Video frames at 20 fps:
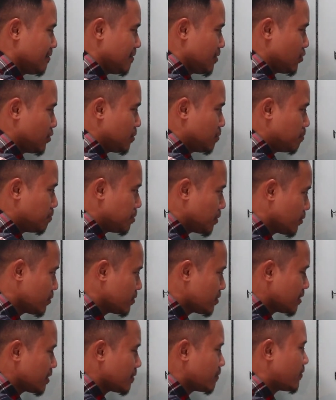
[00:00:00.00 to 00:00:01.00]
or
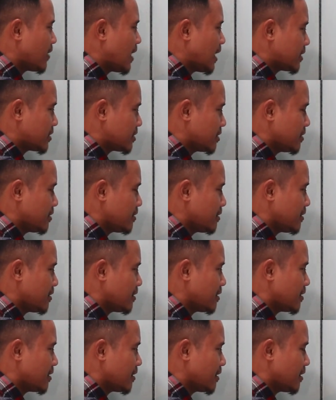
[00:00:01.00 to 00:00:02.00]
both fraction
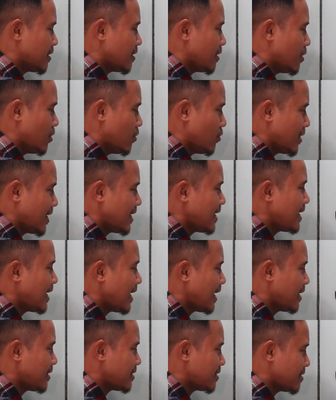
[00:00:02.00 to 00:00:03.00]
already
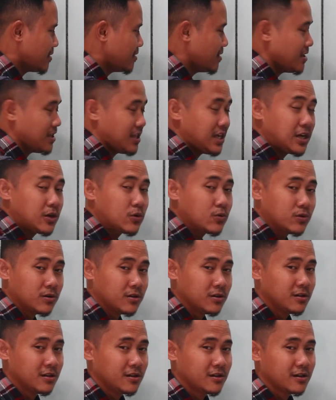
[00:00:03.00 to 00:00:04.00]
has the
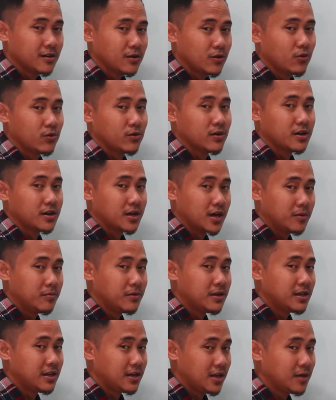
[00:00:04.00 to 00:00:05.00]
equal or the
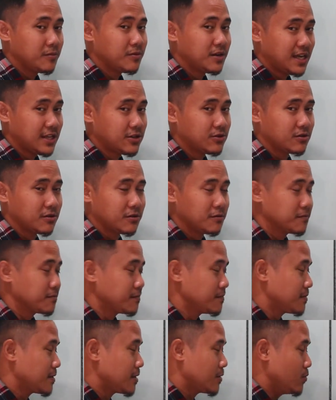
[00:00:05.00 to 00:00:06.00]
common denominator,
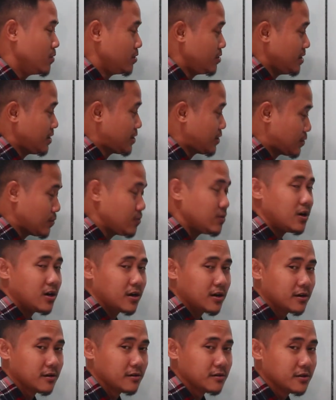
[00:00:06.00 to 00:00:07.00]
which is
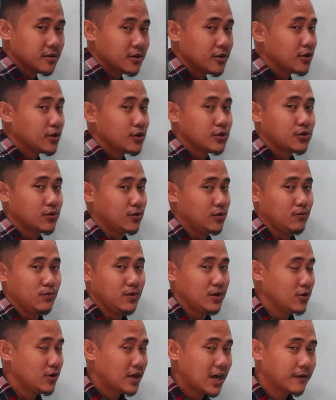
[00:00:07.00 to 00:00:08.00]
2R. So we
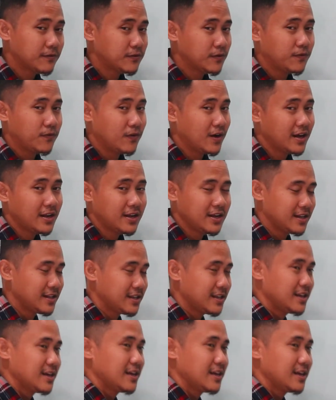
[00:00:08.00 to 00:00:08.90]
don't have to find